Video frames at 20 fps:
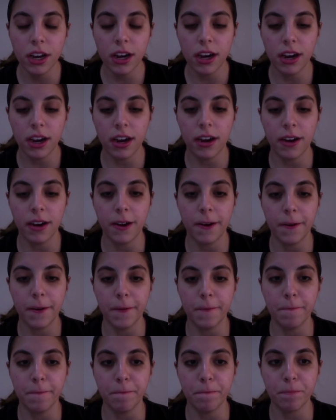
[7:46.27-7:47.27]

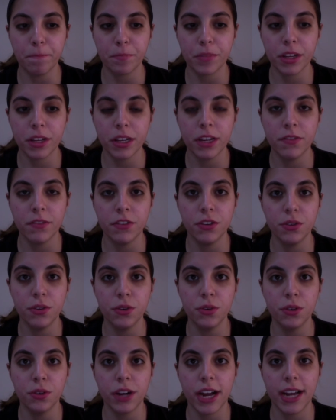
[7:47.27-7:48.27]
Um, if
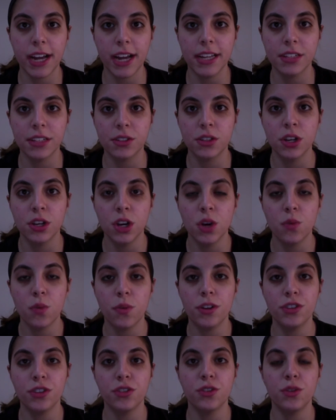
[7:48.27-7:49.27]
you guys
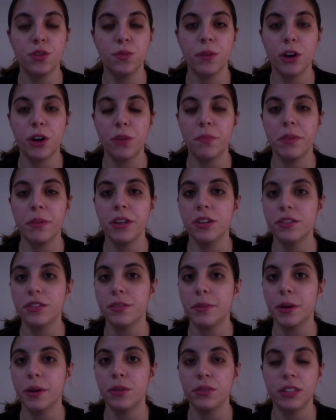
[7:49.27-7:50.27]
want to know my opinions
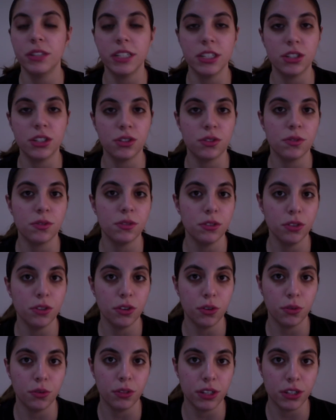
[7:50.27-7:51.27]
about this, you
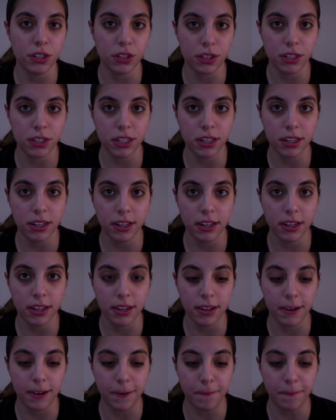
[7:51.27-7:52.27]
know, this
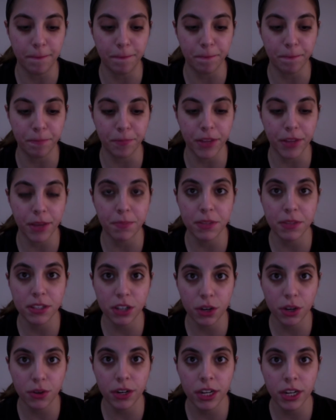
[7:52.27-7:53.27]
um,
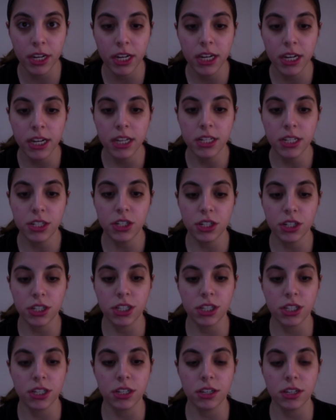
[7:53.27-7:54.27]
episode,
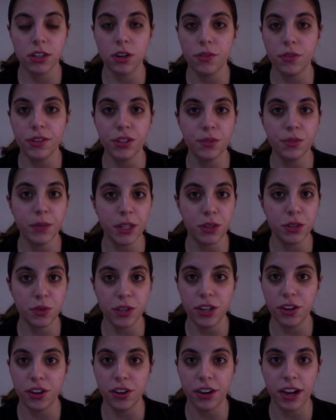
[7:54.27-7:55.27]
just go into my
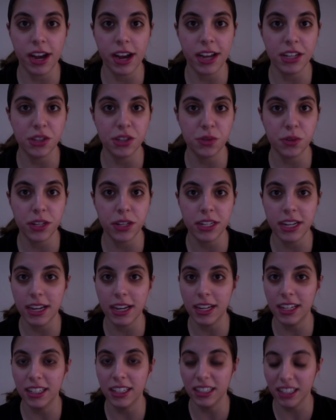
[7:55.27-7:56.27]
Twitter. I tweet
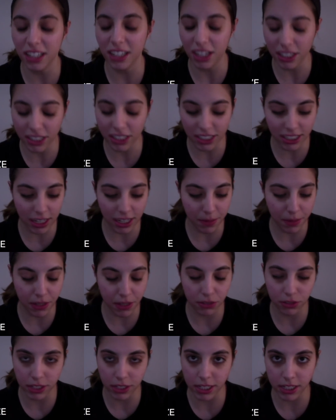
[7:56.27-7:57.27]
a lot
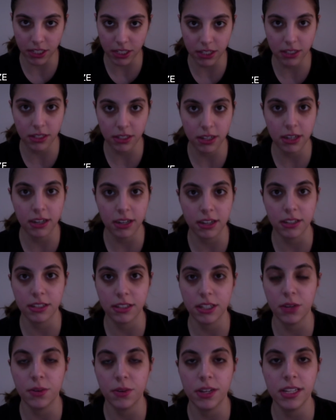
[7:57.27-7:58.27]
about this uh,
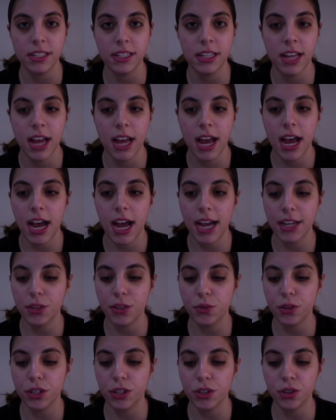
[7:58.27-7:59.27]
series. I
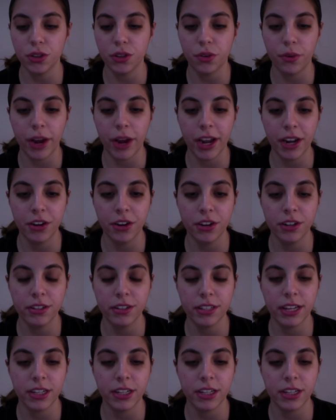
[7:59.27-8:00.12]
tweet to the writers.